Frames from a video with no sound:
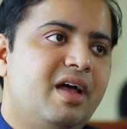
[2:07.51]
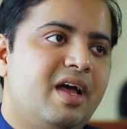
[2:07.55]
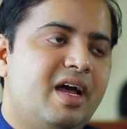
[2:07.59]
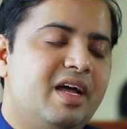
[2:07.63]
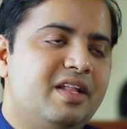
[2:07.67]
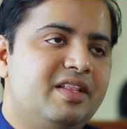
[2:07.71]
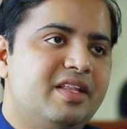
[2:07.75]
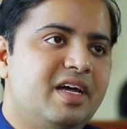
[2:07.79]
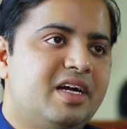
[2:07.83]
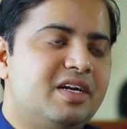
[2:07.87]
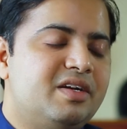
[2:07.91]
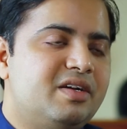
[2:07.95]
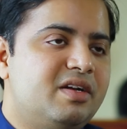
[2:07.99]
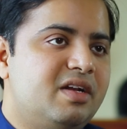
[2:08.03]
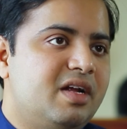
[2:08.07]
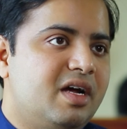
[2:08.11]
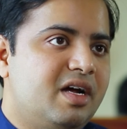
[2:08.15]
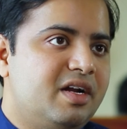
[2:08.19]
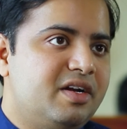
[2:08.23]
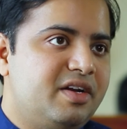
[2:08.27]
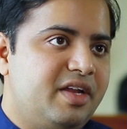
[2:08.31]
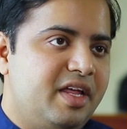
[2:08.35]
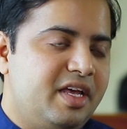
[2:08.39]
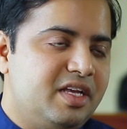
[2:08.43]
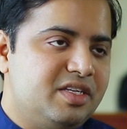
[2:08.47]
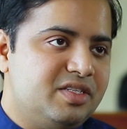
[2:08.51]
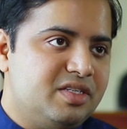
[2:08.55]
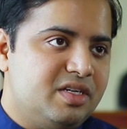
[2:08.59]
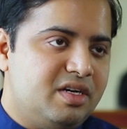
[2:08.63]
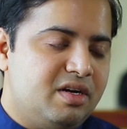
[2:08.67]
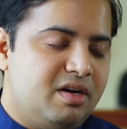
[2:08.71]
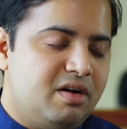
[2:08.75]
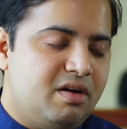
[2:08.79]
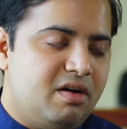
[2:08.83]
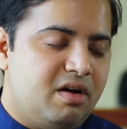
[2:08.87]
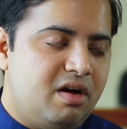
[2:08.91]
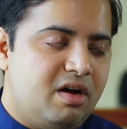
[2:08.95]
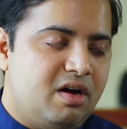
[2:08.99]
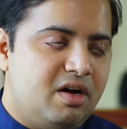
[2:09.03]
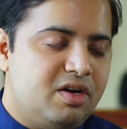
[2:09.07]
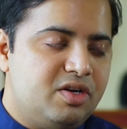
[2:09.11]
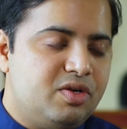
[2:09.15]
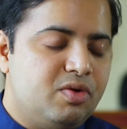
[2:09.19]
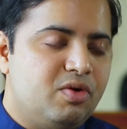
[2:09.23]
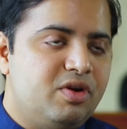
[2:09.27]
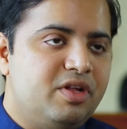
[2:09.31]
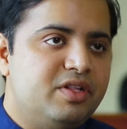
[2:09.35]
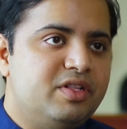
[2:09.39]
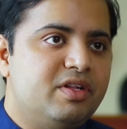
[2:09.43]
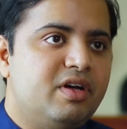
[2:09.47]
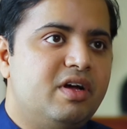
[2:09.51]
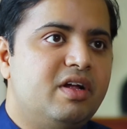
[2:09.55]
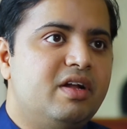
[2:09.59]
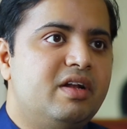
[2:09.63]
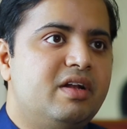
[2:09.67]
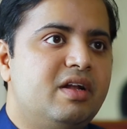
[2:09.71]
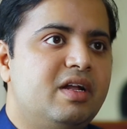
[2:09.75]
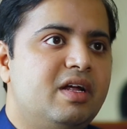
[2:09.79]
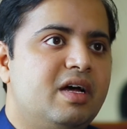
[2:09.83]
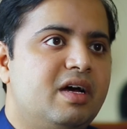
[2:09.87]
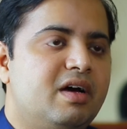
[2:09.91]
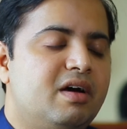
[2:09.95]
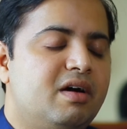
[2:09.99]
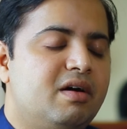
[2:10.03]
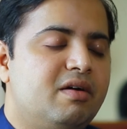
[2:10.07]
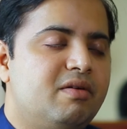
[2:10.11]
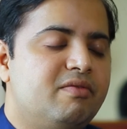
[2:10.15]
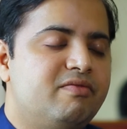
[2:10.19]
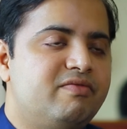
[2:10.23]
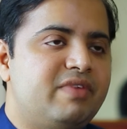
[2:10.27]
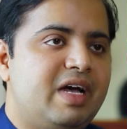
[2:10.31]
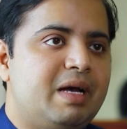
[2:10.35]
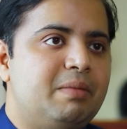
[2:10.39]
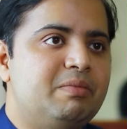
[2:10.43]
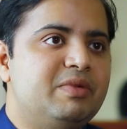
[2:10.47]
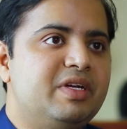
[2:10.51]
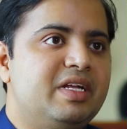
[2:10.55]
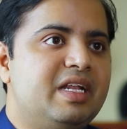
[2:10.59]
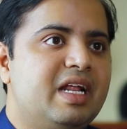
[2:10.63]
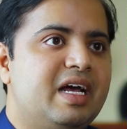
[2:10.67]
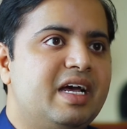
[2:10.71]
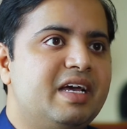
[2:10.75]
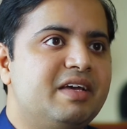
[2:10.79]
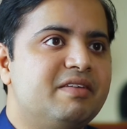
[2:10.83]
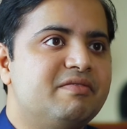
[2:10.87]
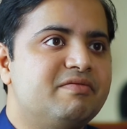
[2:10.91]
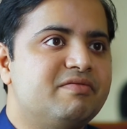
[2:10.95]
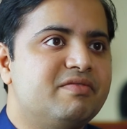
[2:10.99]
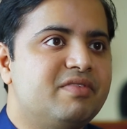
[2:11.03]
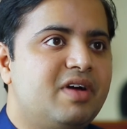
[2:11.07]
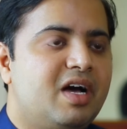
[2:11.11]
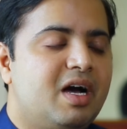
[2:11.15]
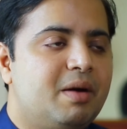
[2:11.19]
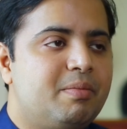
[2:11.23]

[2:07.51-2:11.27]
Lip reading: and that takes a toll in the family life.